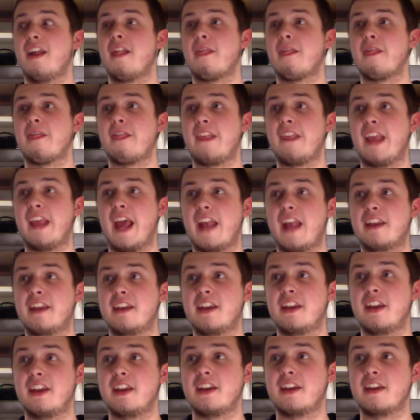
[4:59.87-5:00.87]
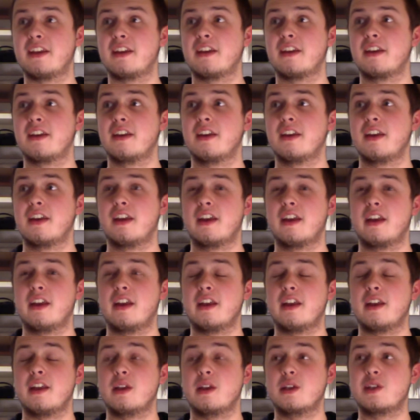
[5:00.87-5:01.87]
The ending
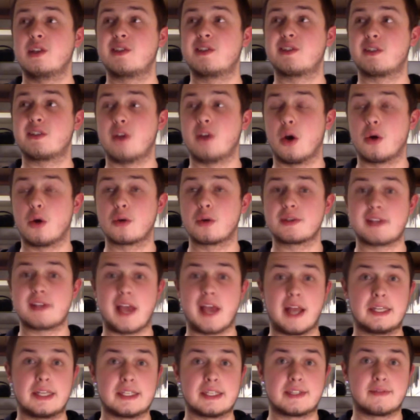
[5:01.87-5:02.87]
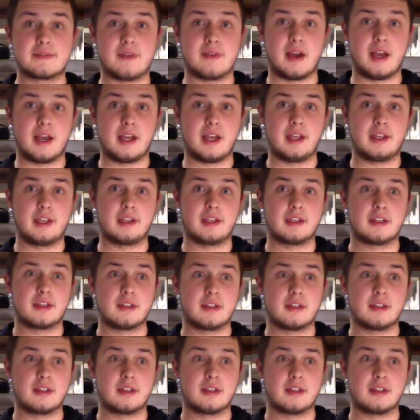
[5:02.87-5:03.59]
is so satisfying.